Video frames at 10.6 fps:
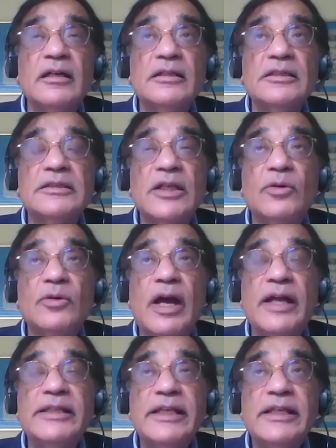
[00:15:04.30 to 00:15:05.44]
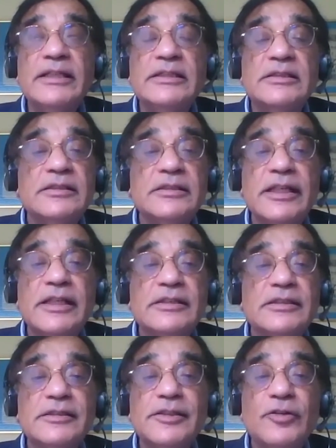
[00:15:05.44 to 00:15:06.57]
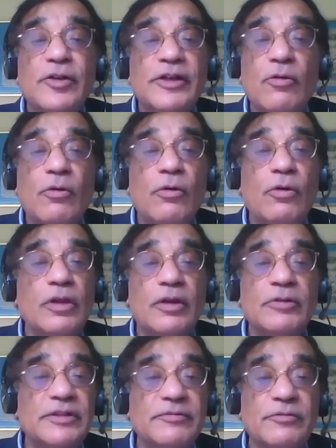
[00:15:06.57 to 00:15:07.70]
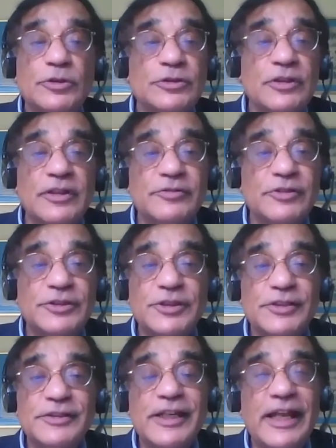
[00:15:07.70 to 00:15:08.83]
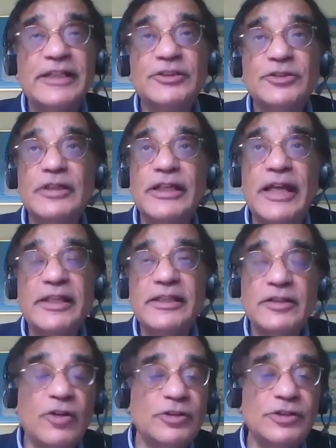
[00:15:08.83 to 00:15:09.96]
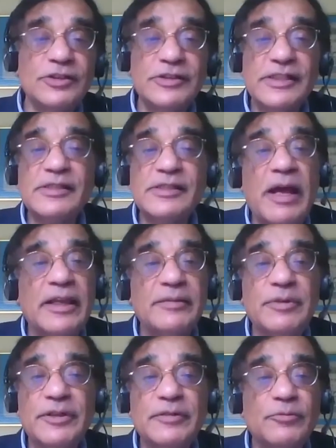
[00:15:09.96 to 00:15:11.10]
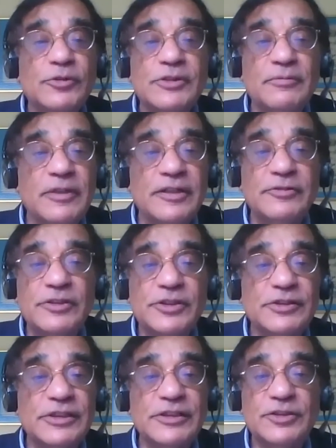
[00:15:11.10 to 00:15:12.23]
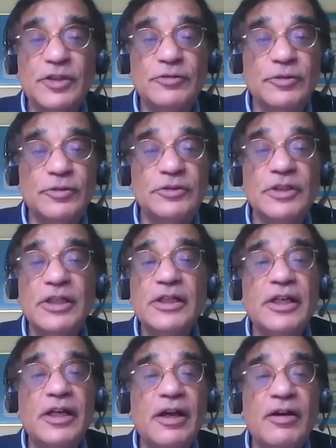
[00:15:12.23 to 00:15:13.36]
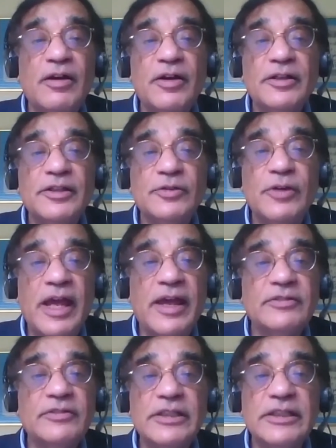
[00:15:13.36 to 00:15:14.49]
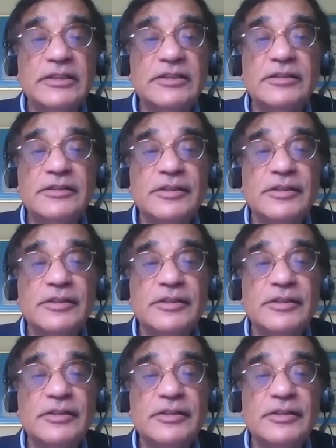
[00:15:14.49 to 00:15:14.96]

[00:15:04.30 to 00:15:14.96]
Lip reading: So I think it's in all our devotional literatures, and actually I think not just Ismaili but in Muslim literatures in general, you have these